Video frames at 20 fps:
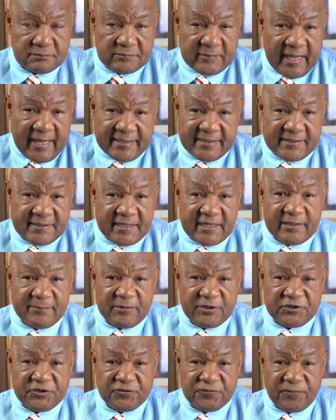I didn't get him
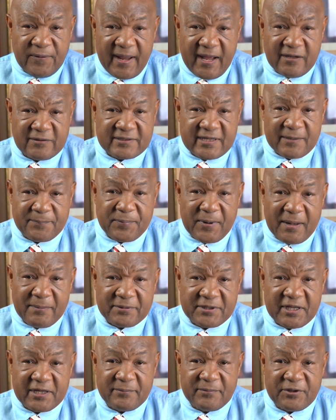in 2 rounds. I'll
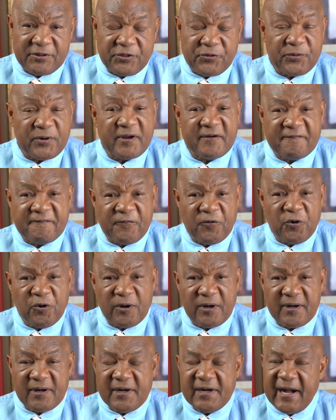probably get him in 3 or
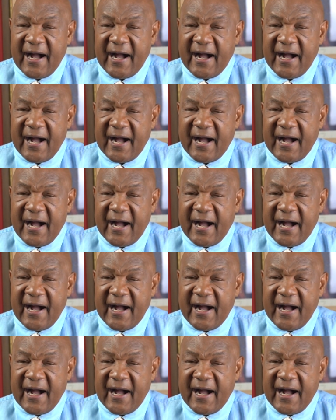4.